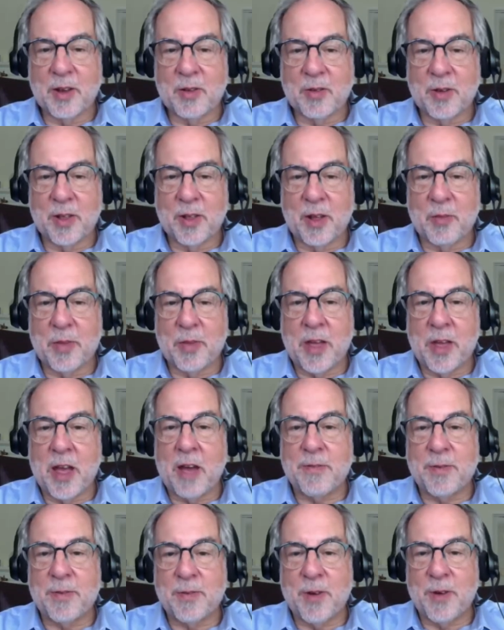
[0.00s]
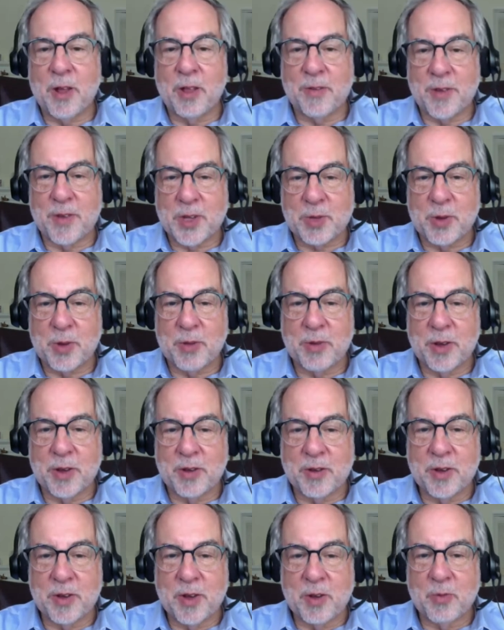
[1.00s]
Well, on behalf of all of us, we
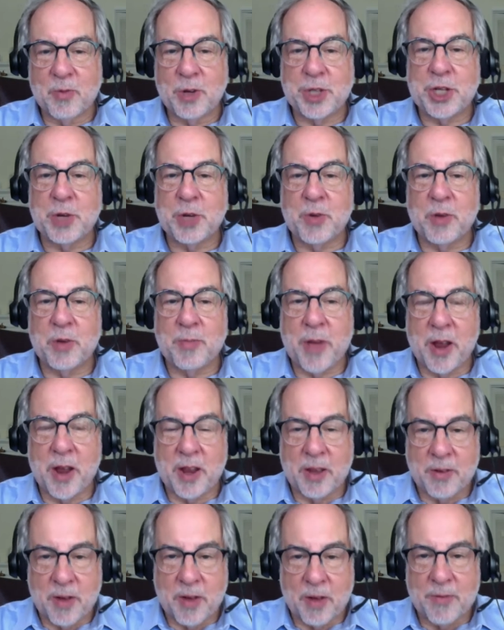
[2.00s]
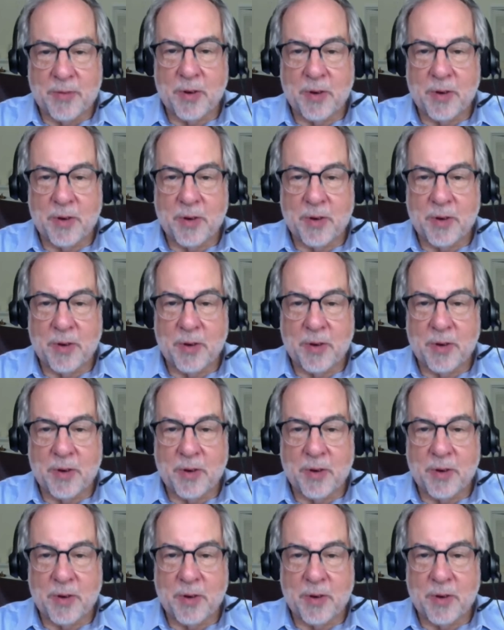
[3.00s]
wish you and Betty a very...